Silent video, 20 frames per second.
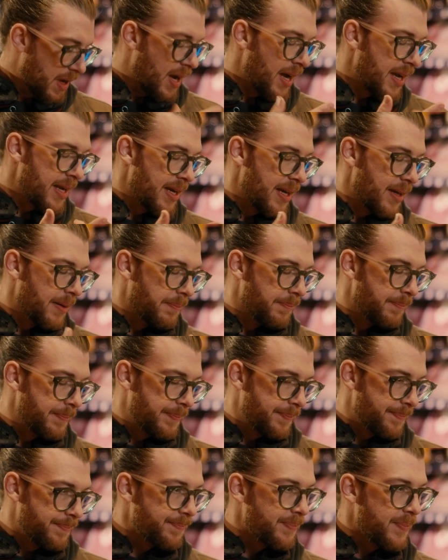on.
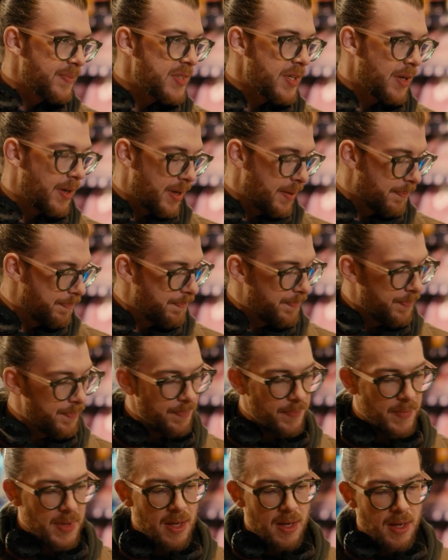Sorry,
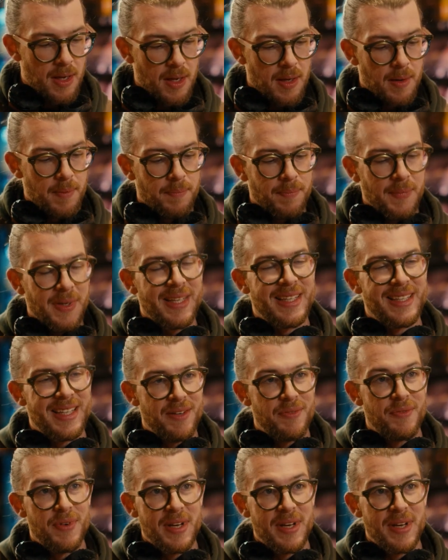I did a